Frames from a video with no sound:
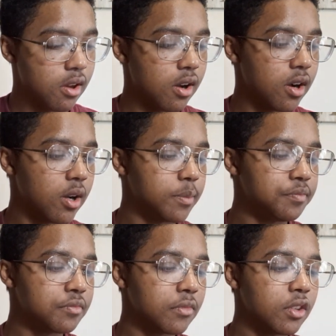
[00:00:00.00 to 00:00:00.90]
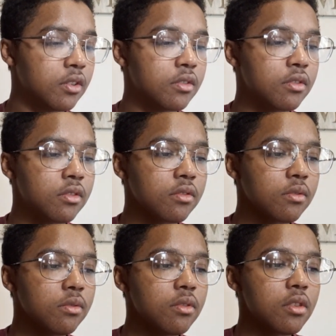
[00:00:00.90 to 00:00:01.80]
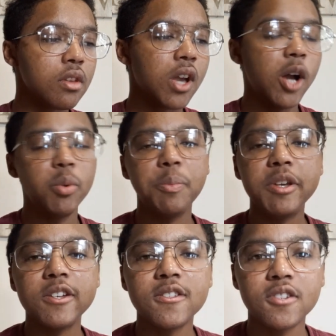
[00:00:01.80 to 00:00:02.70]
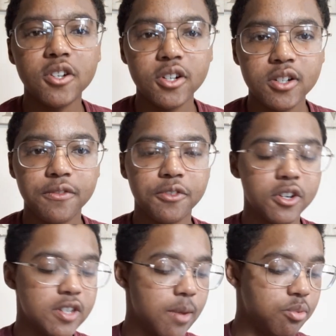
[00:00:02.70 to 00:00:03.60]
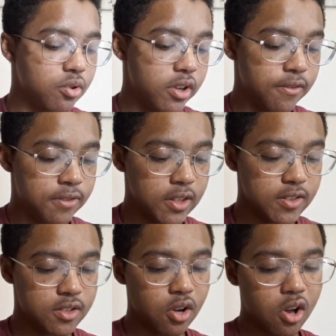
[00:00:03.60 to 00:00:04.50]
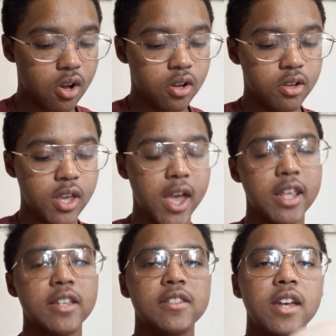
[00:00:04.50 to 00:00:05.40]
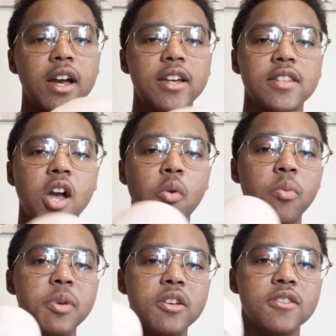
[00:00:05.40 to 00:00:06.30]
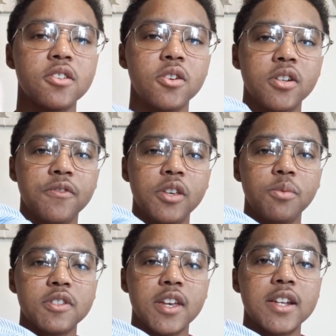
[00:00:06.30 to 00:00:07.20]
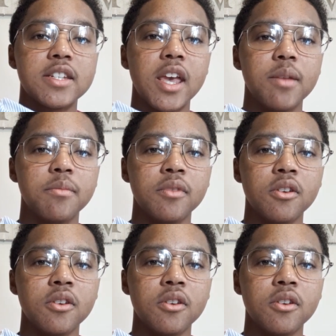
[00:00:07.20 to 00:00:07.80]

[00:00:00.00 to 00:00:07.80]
I would be concerned, for example, if this doll at his size, I would be concerned if he was like 10,